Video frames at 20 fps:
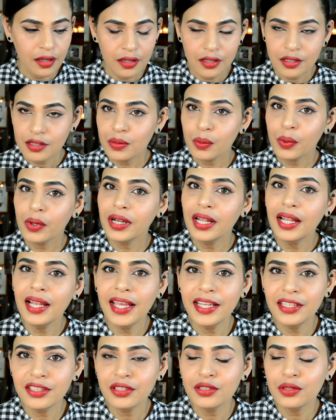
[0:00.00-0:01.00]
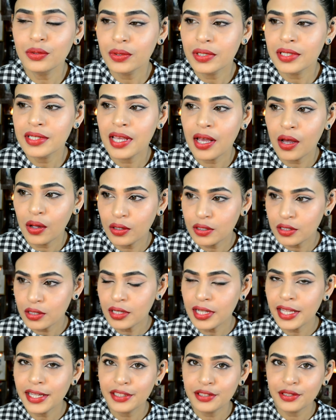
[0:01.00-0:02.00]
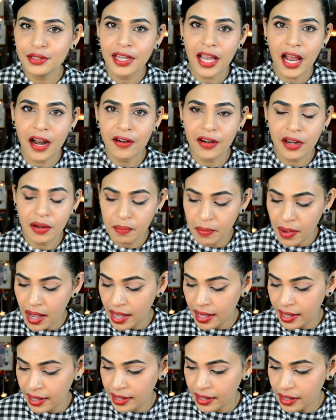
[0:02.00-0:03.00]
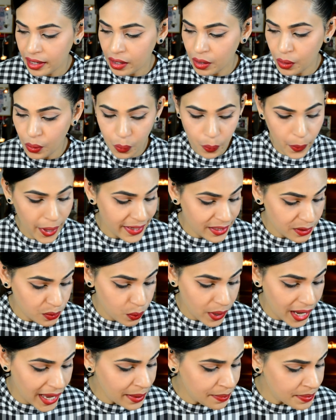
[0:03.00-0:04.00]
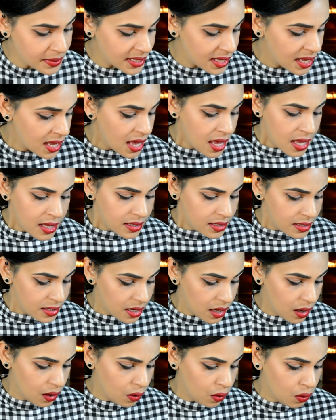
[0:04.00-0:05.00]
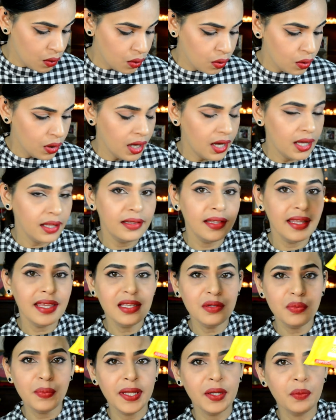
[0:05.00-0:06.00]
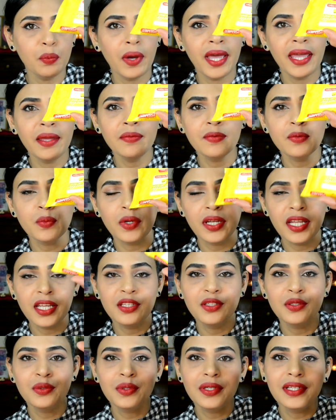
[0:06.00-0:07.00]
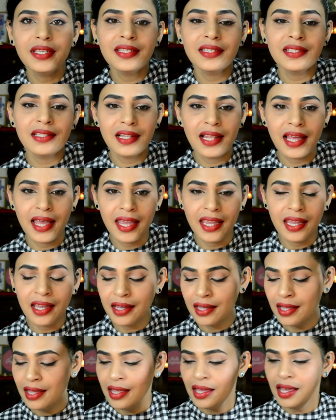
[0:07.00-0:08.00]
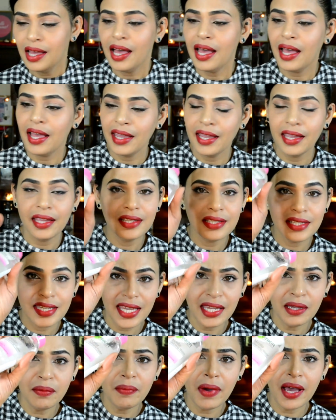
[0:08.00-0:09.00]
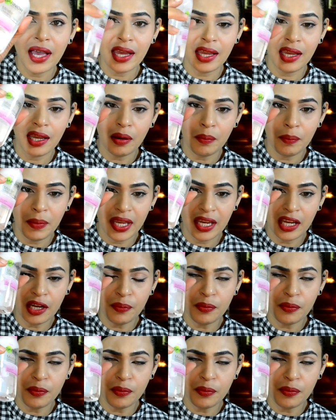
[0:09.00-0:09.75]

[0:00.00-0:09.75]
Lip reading: So what I like to do is I also like to carry my wet wipes. So these wet wipes, what I do is like I take my makeup